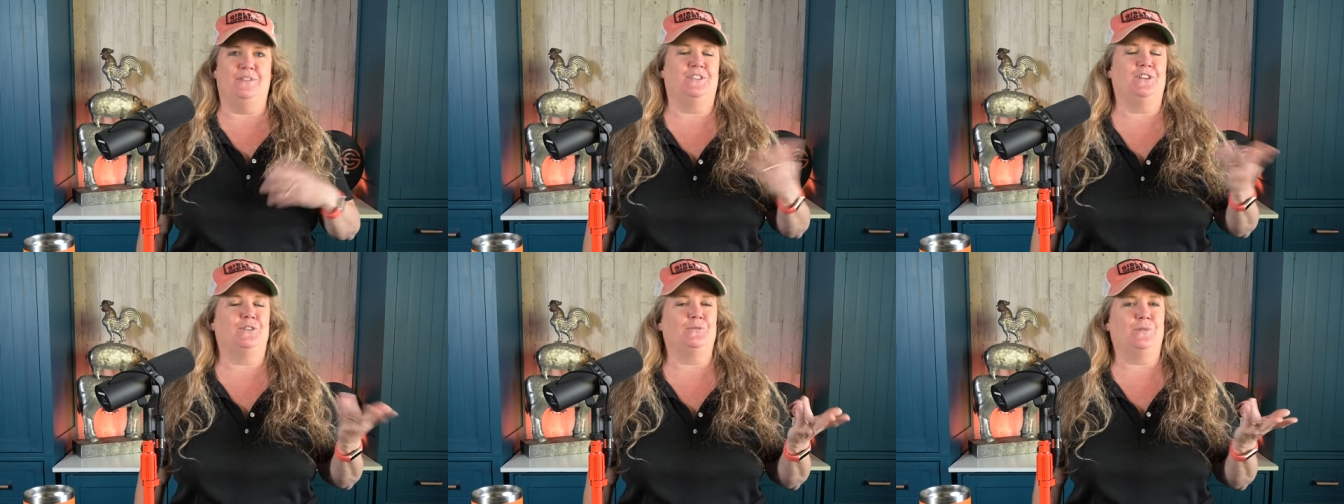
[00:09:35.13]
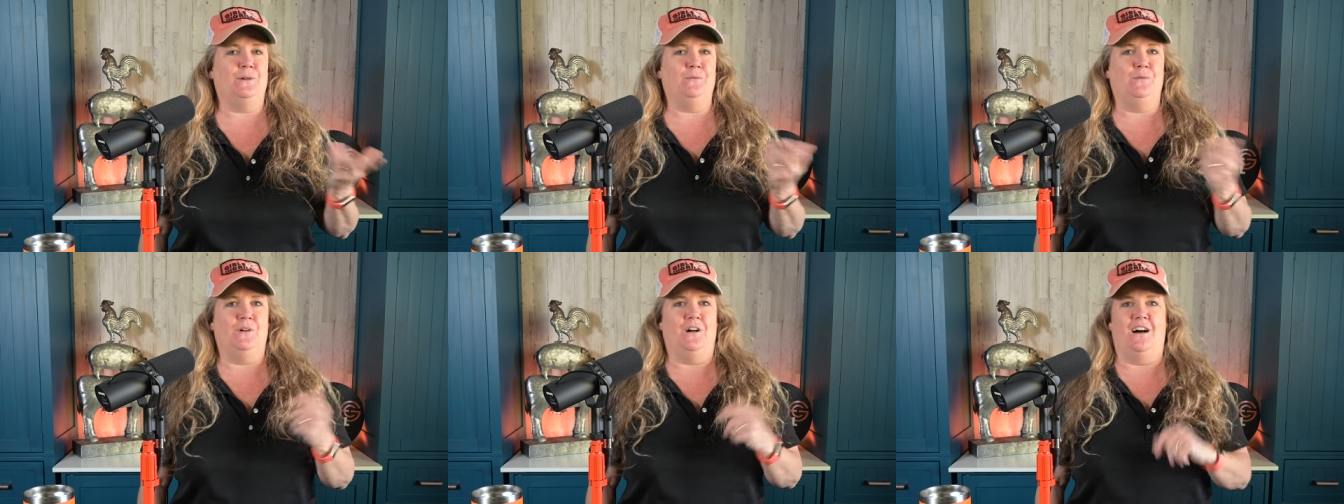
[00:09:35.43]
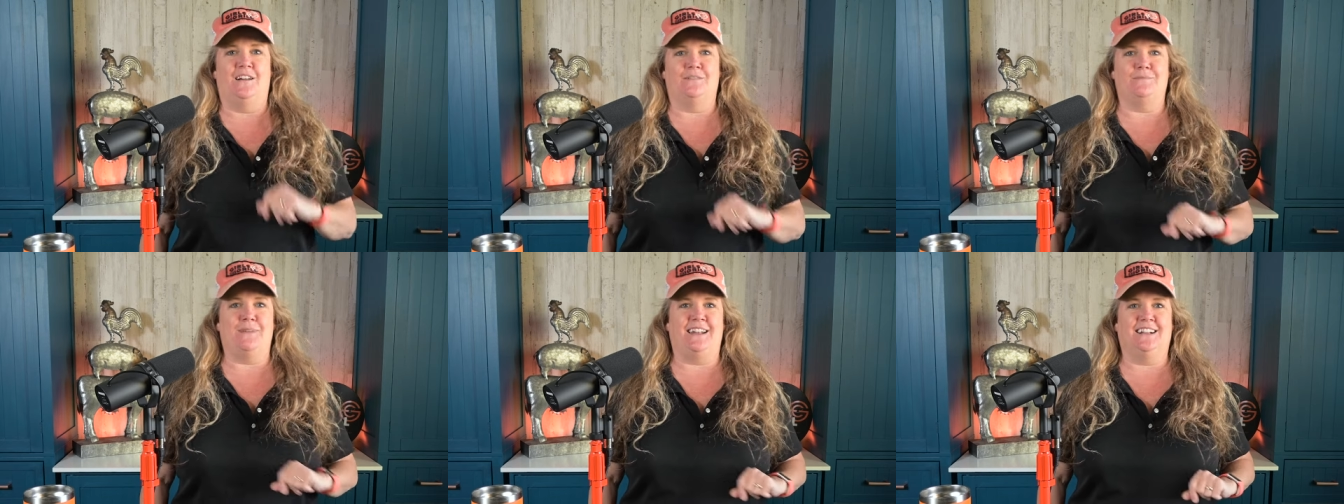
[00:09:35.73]
the grill will
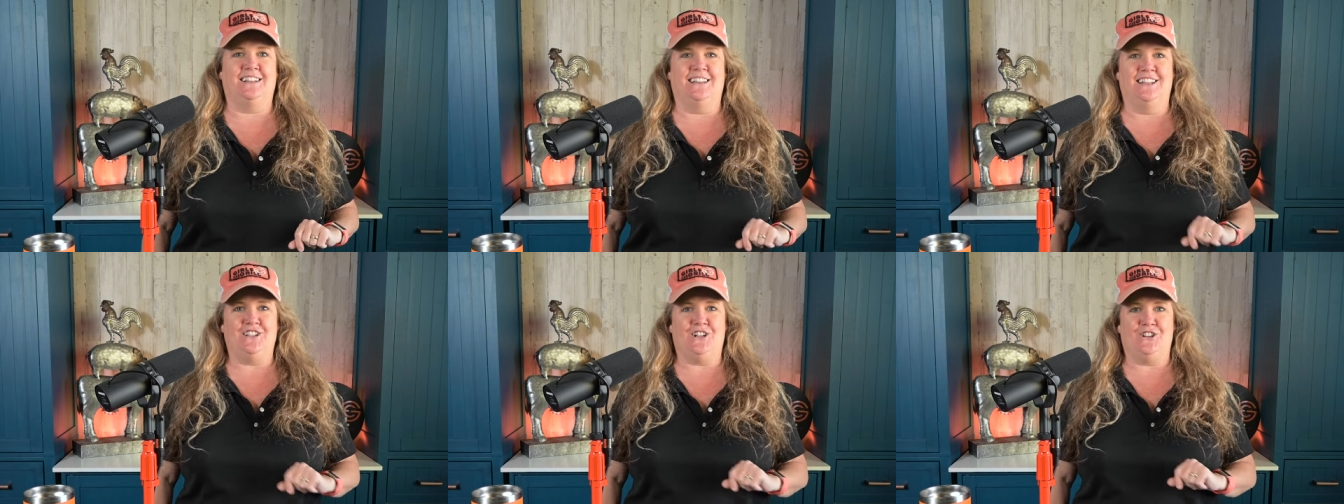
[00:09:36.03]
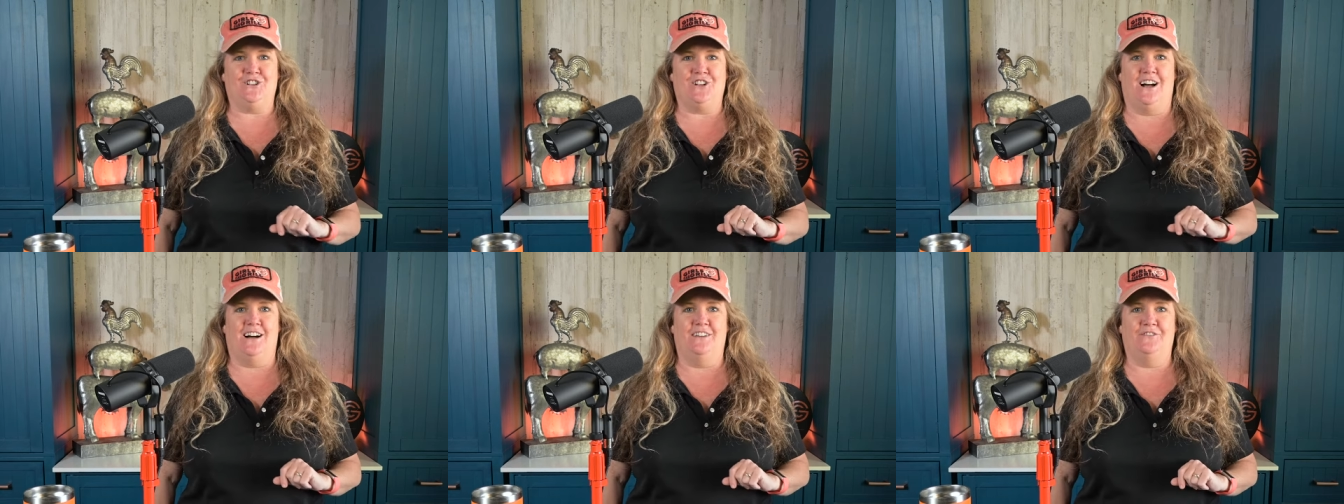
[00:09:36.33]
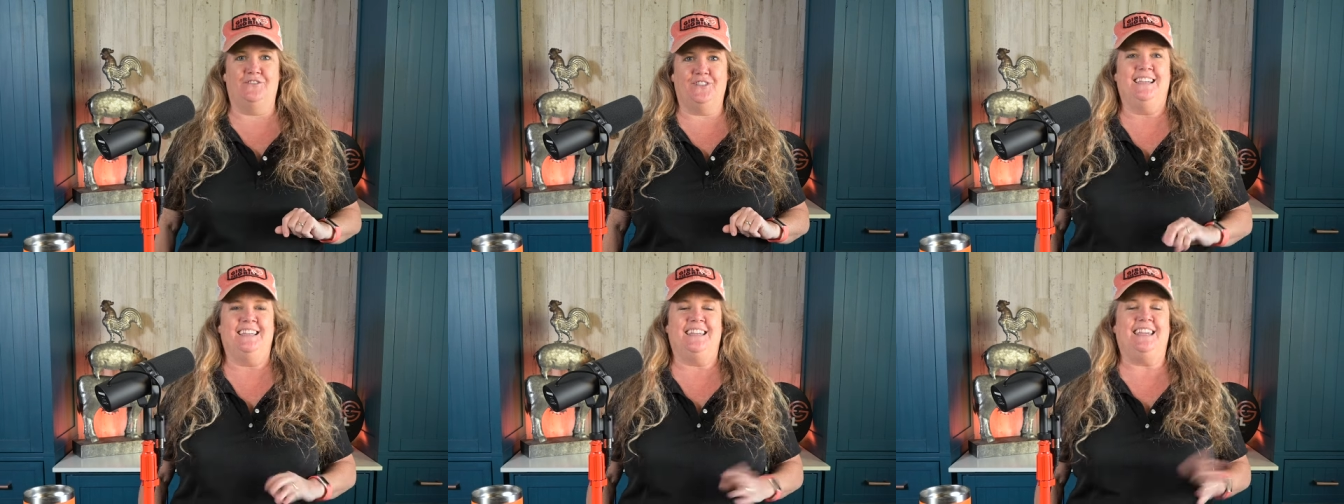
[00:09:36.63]
automatically turn
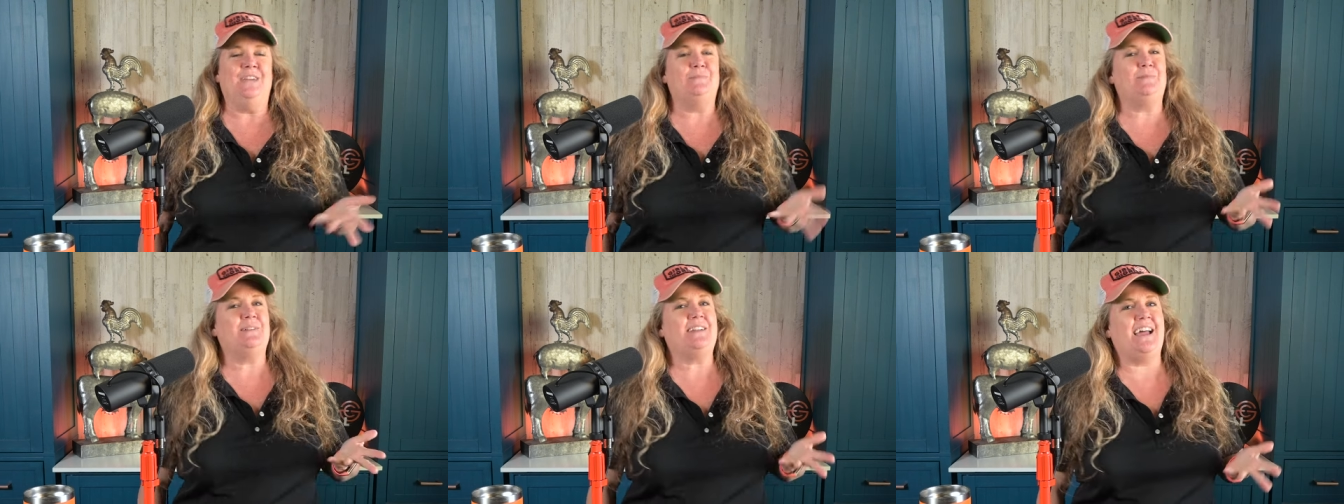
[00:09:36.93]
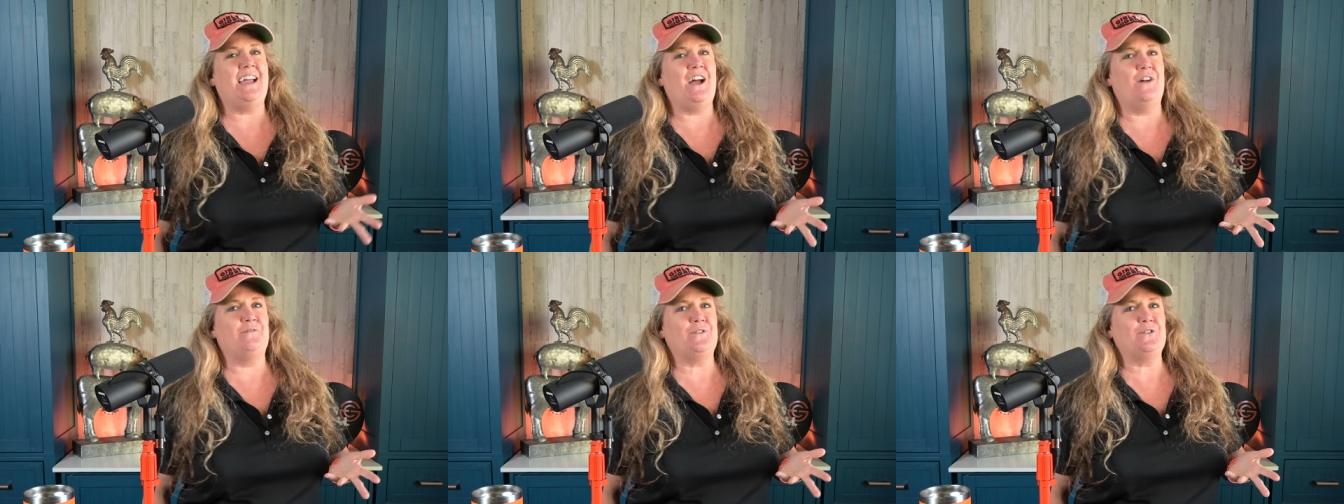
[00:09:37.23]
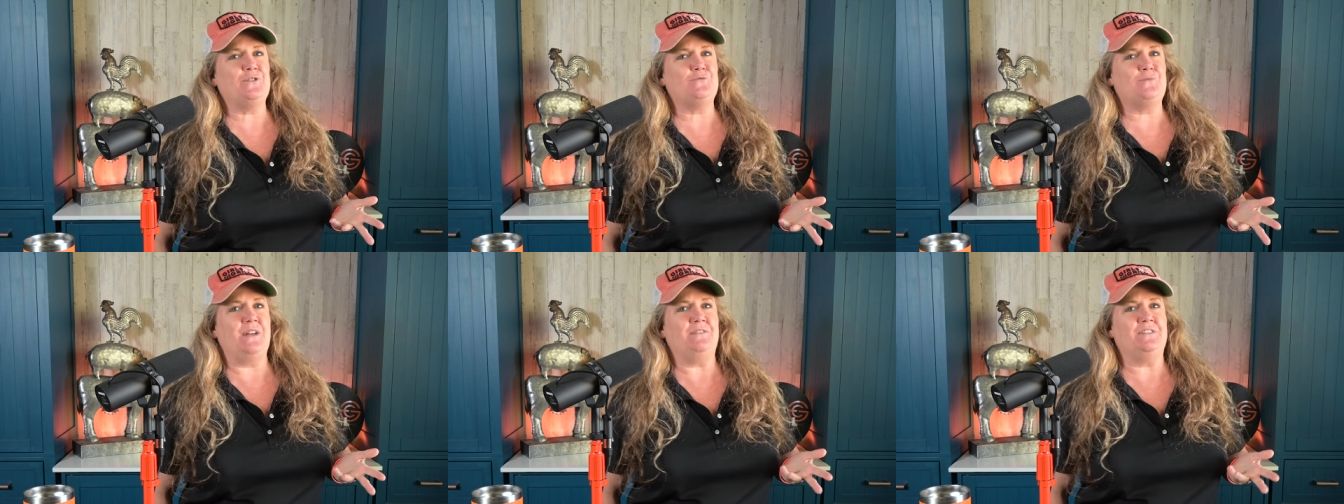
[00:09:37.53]
off. Keep an eye out for
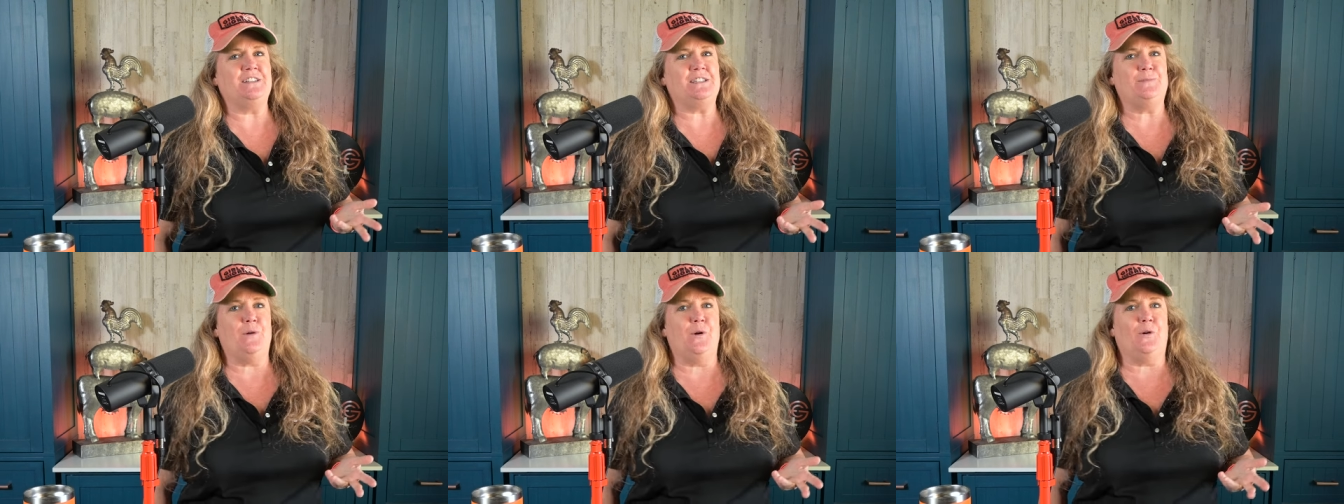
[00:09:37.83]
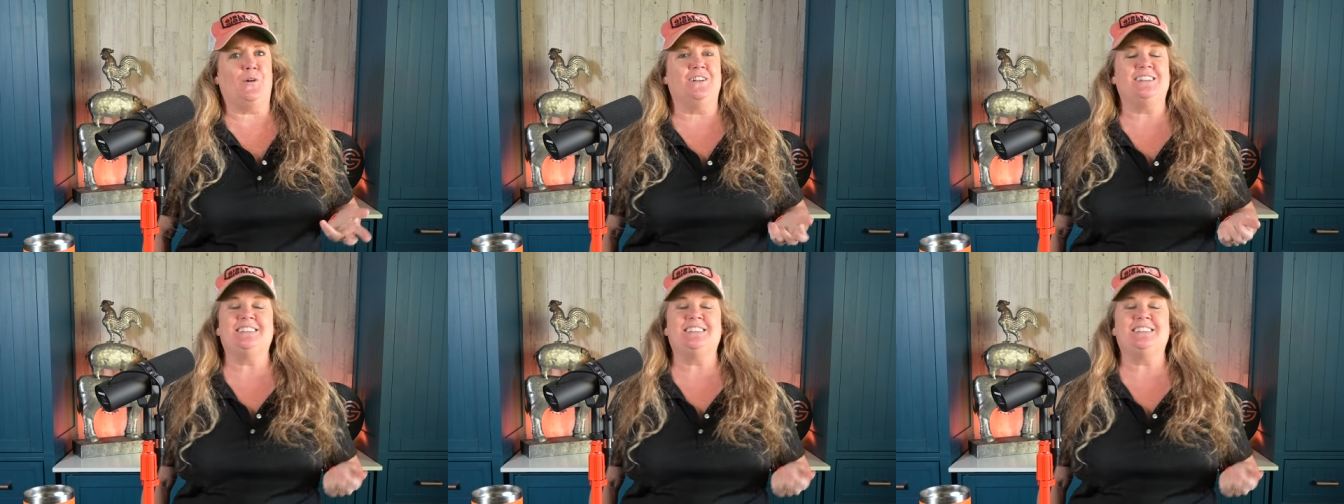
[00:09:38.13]
the Raven Smoker.